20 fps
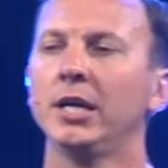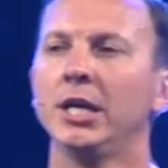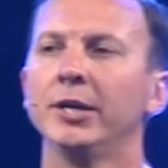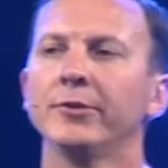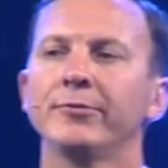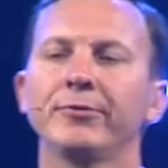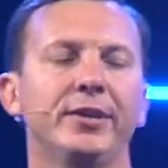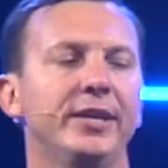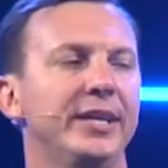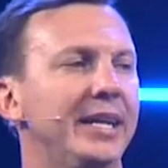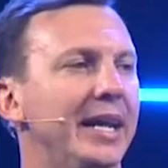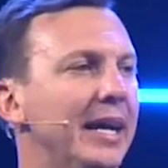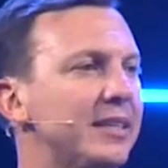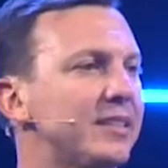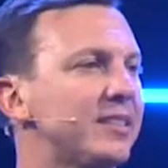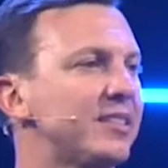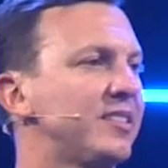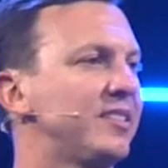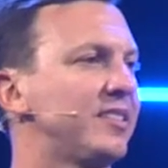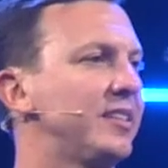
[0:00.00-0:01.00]
For the
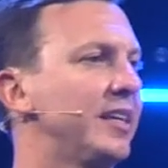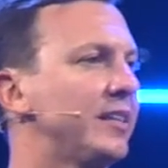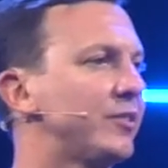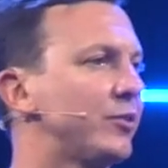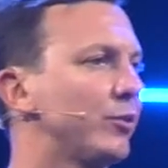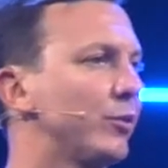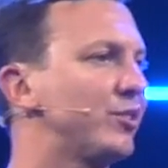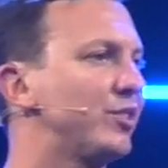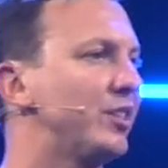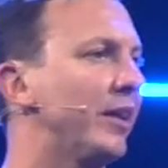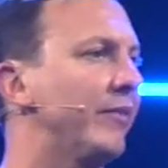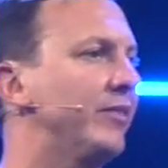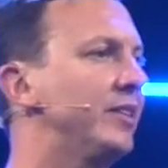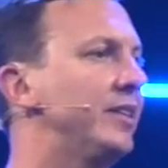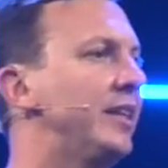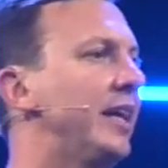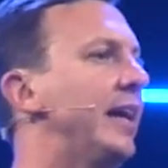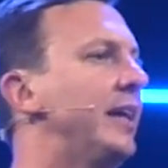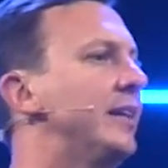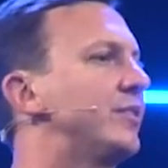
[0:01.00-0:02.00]
next six or seven
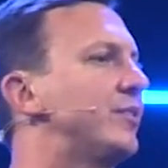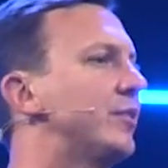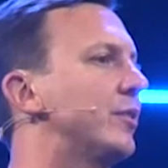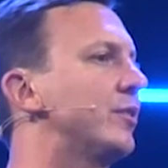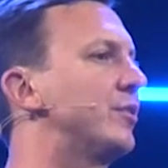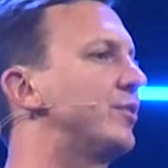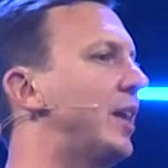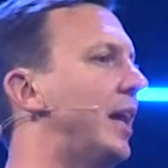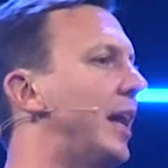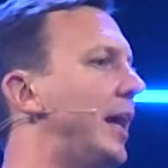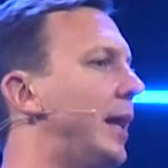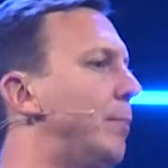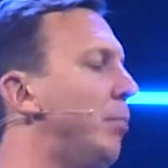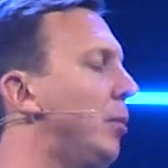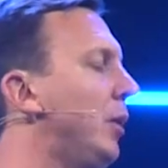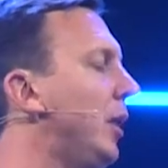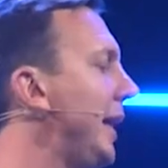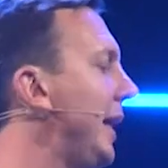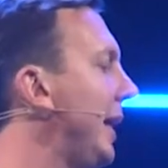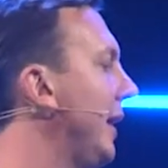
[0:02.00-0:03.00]
days, there's a
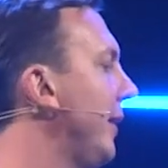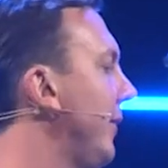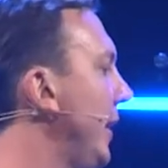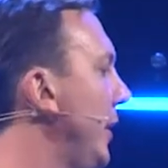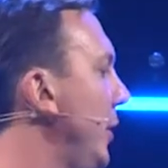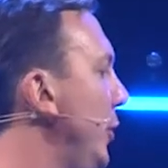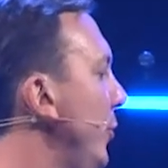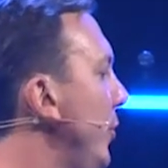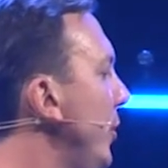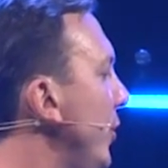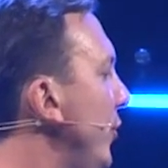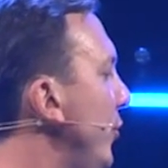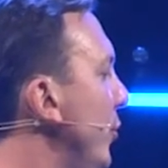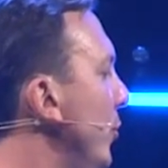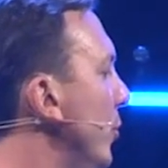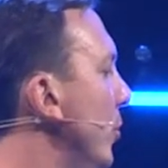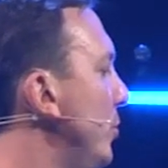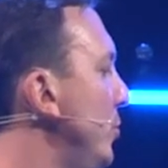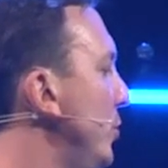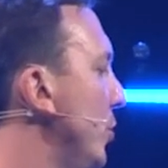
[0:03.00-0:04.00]
plan that you can
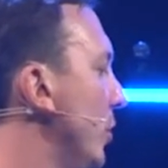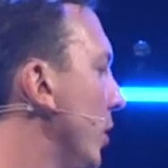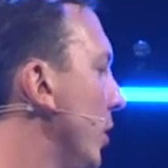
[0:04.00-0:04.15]
do. Do it